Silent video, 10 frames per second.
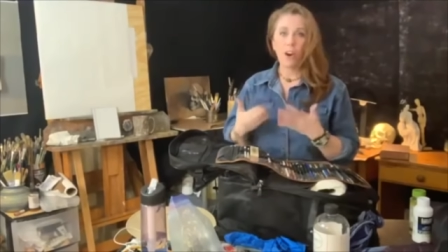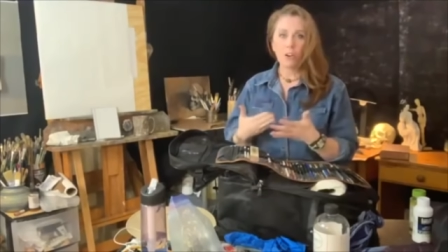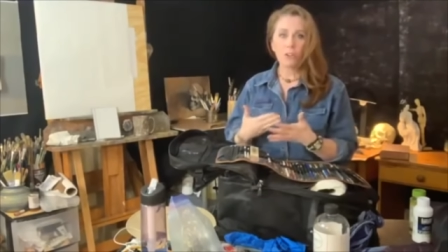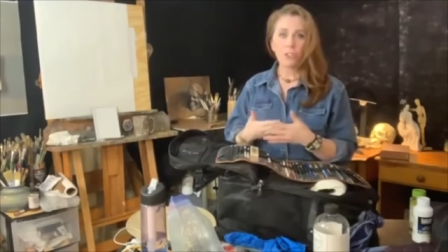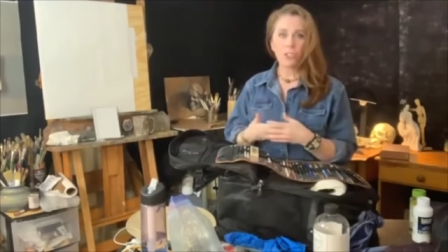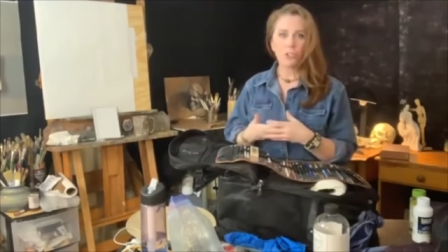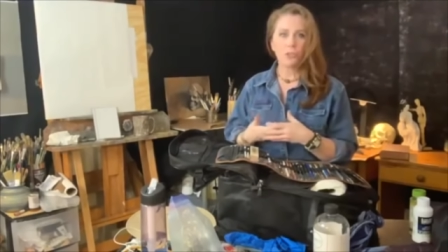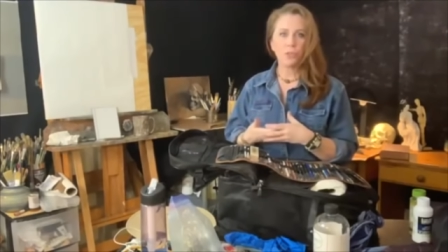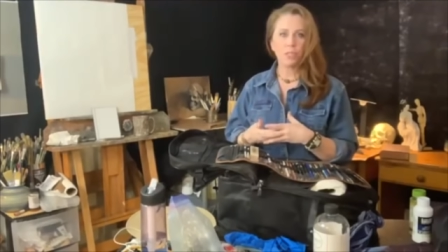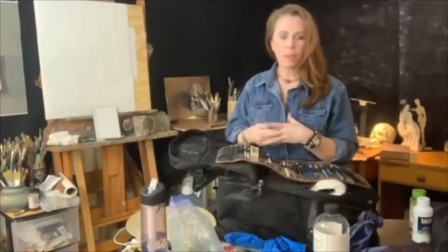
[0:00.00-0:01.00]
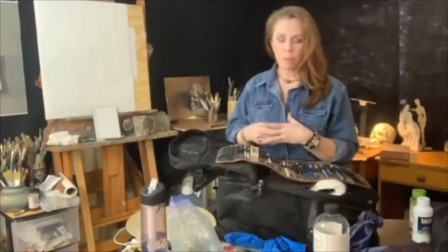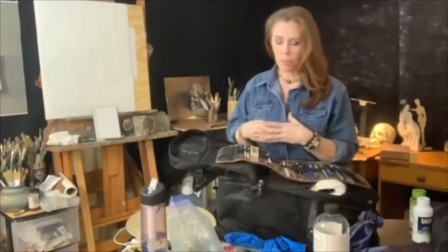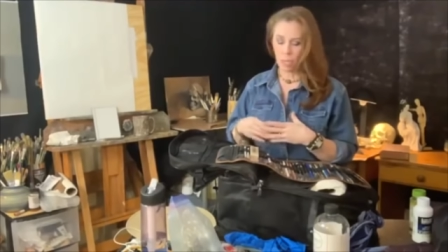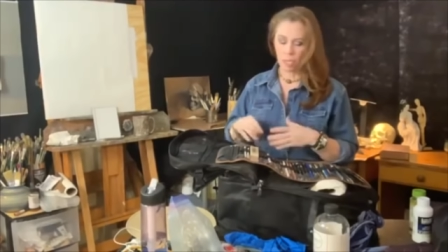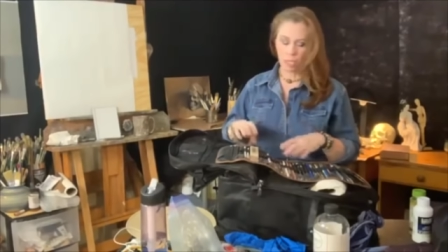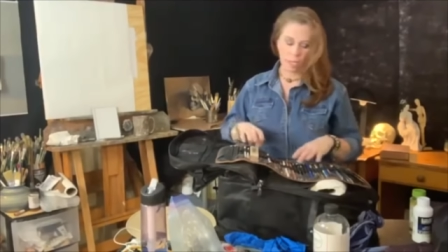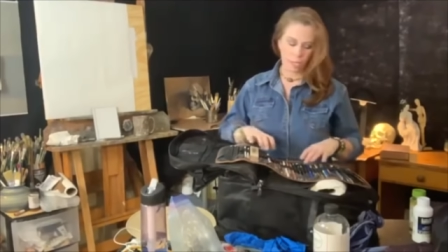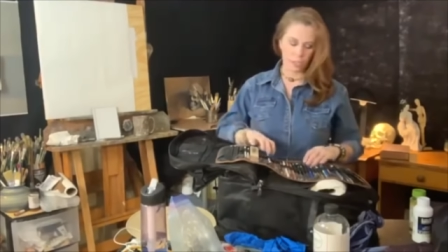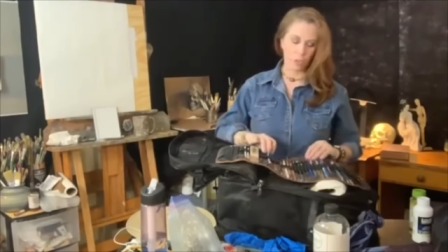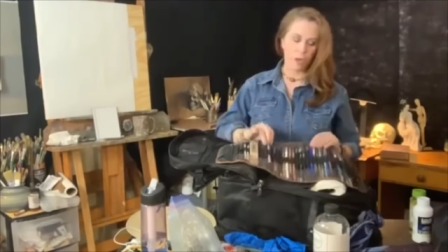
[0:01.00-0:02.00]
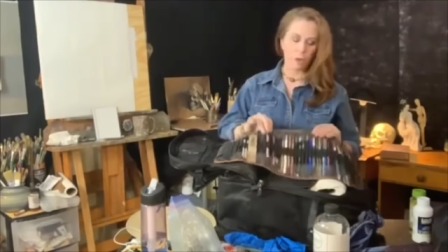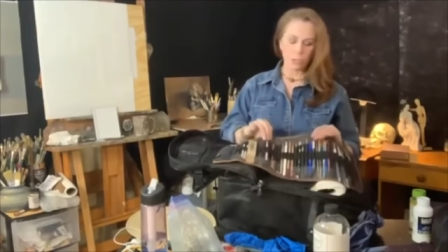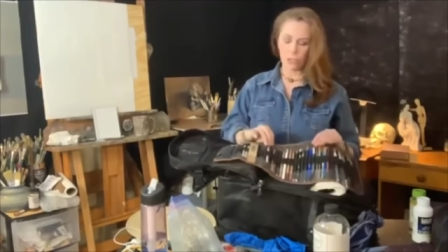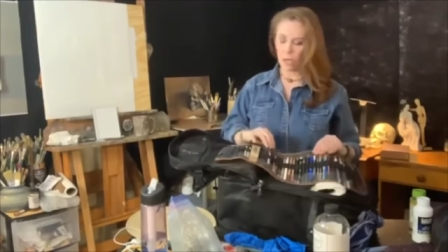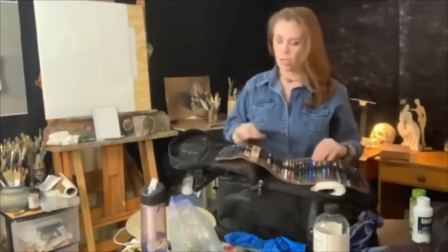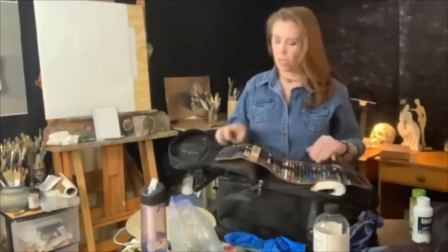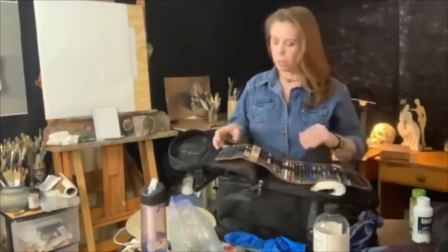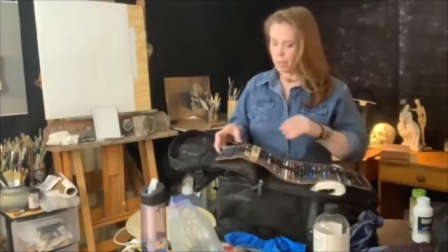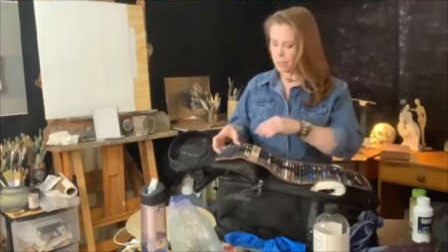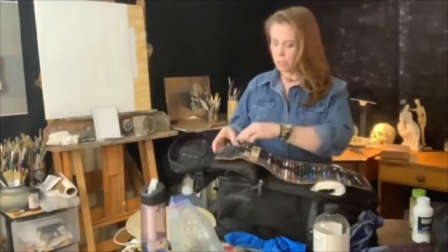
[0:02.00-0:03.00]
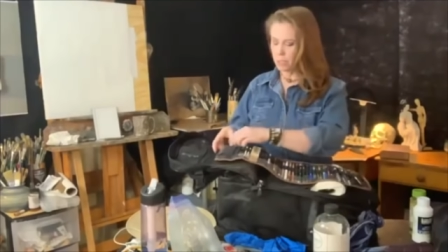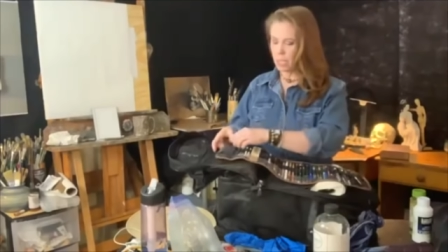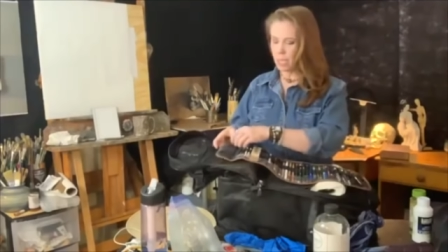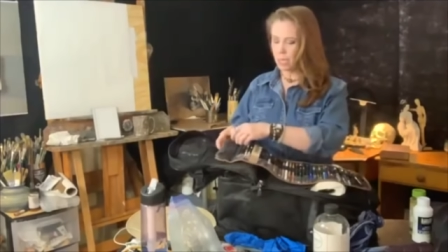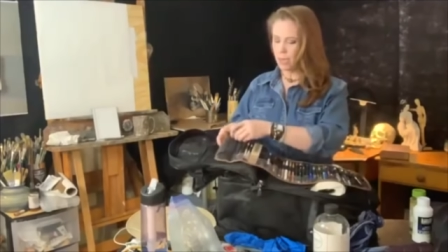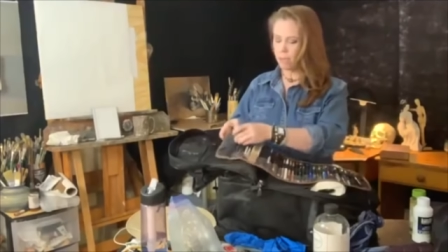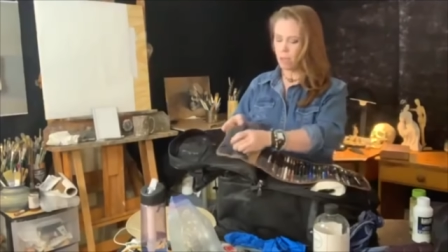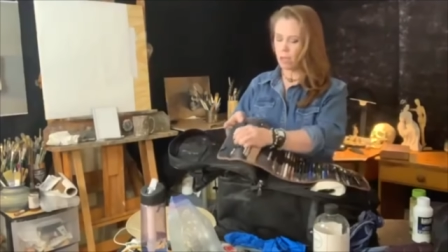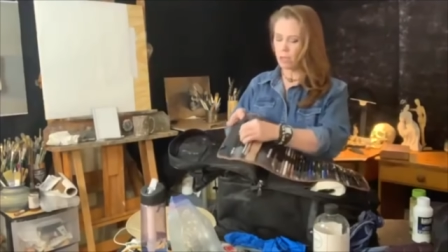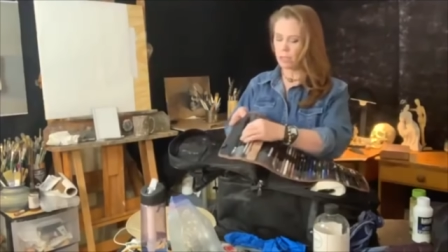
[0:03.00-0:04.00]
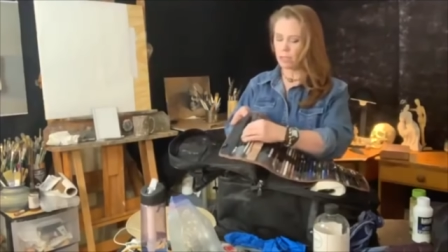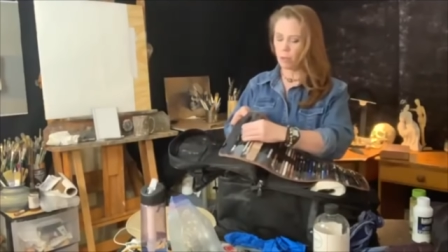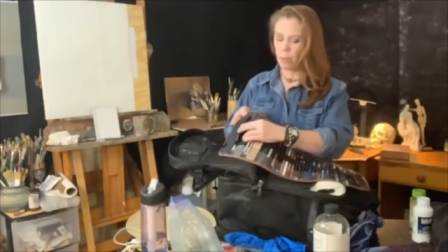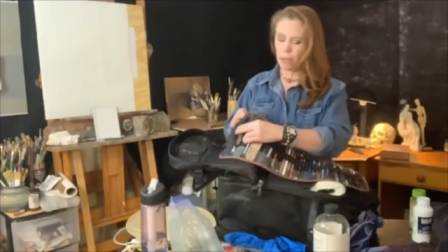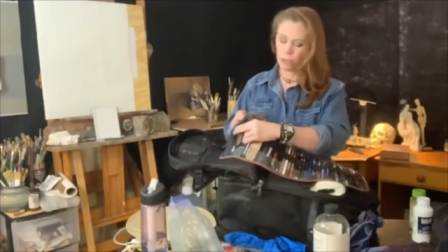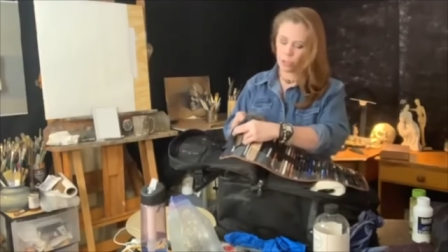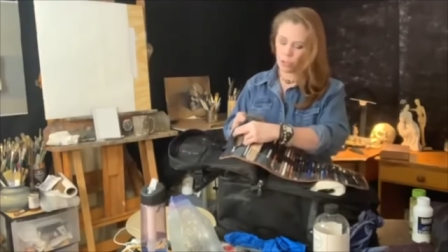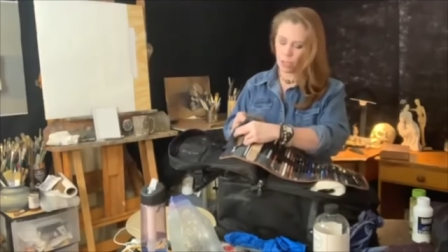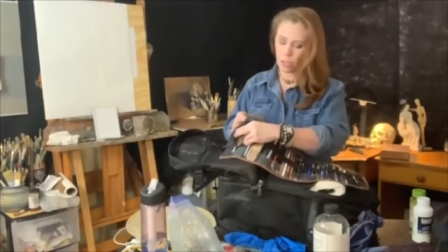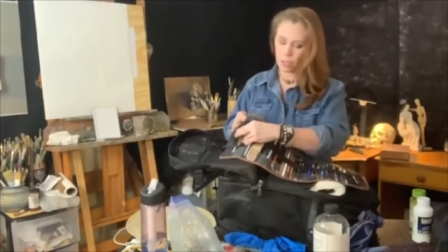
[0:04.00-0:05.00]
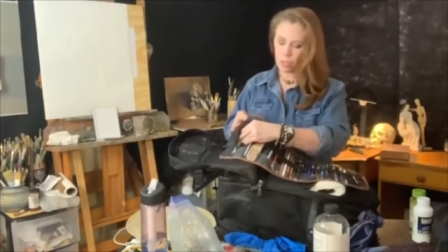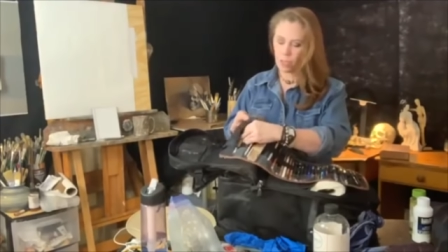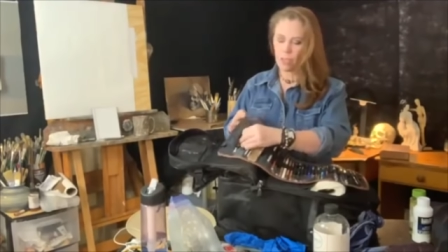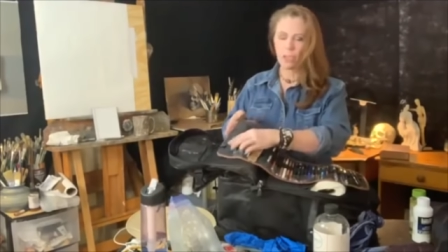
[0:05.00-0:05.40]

Artists should do the same thing. So I always try to keep pencils handy. I've got in this little pouch at the end,